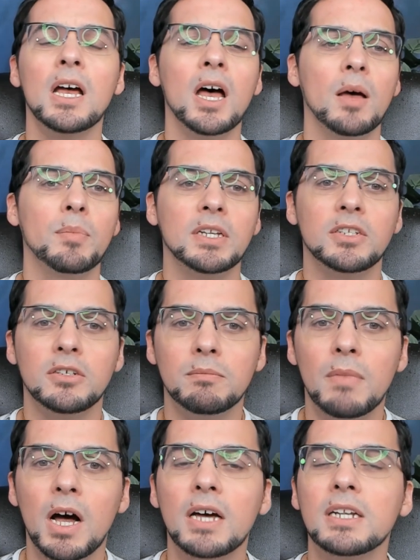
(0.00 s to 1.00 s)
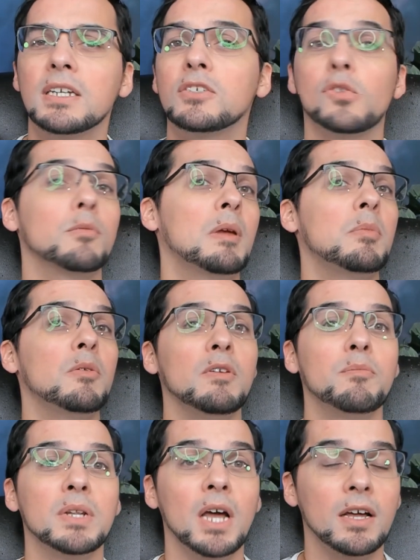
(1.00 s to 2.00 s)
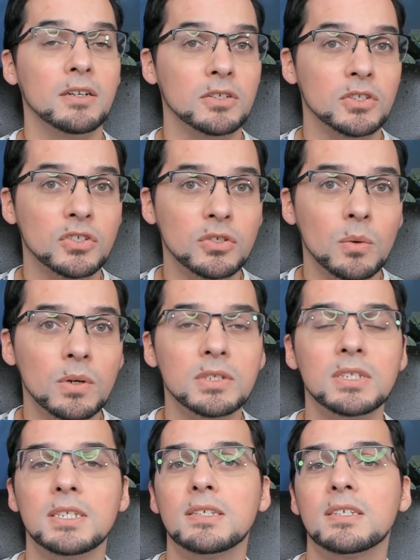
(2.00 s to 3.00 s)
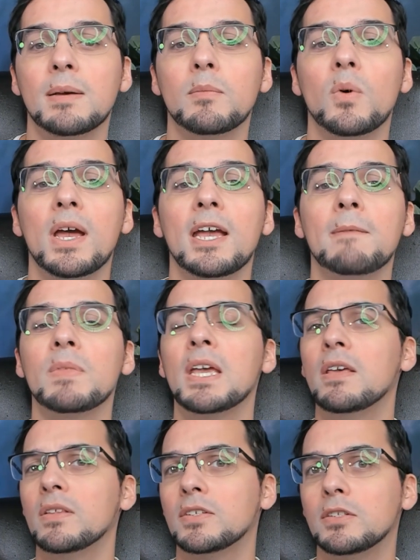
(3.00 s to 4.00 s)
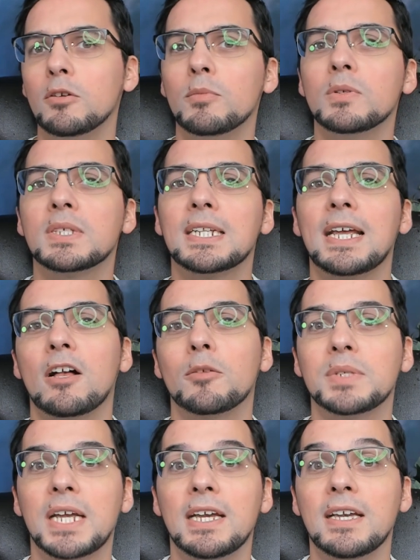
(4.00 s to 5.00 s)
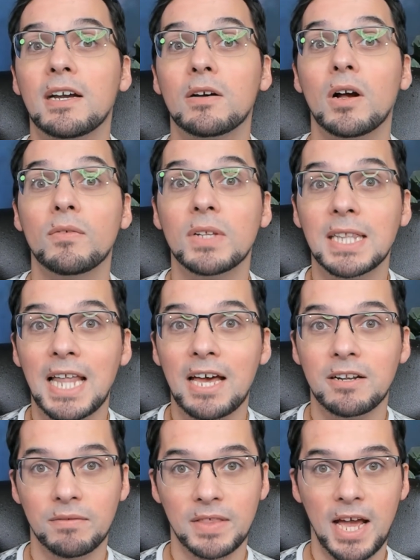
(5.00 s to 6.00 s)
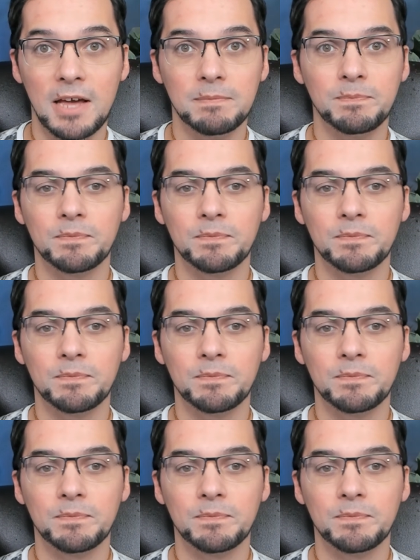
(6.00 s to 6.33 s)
a bit too modest, or maybe we've been undersourced in some way. This new moon's going to help take care of a lot of that.